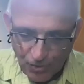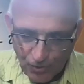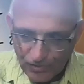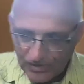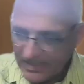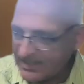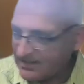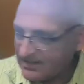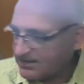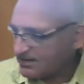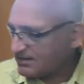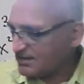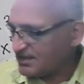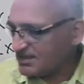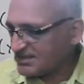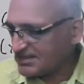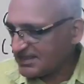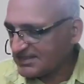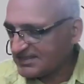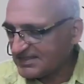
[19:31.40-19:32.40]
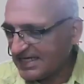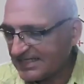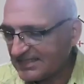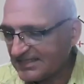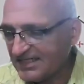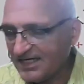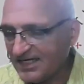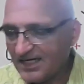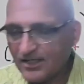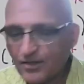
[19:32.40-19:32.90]
rotate it, it's
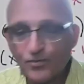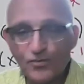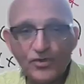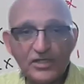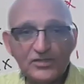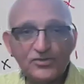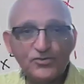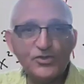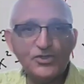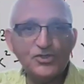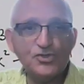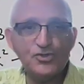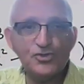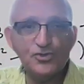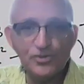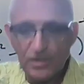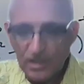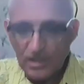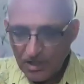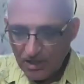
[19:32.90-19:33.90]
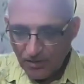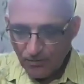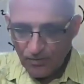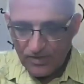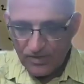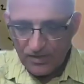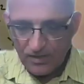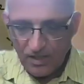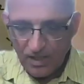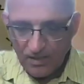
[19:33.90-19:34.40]
exactly like what we do
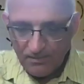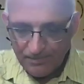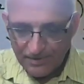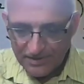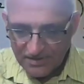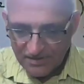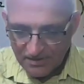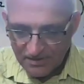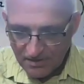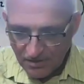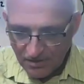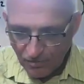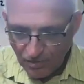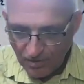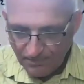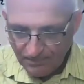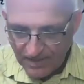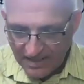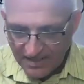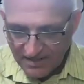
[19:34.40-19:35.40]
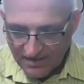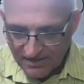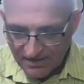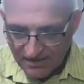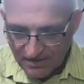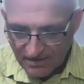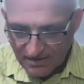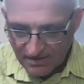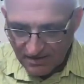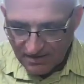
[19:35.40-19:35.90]
with a compass. We
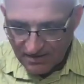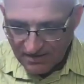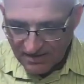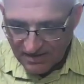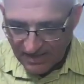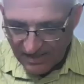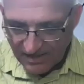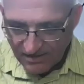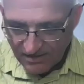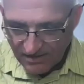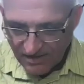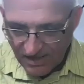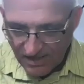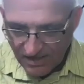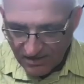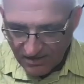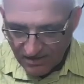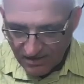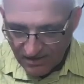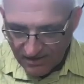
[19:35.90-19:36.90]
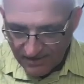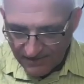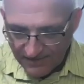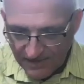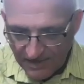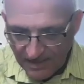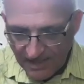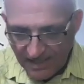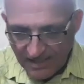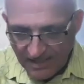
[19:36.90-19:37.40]
place the center here,
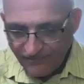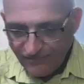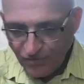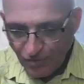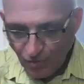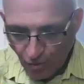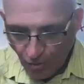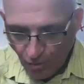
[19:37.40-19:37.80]
and if you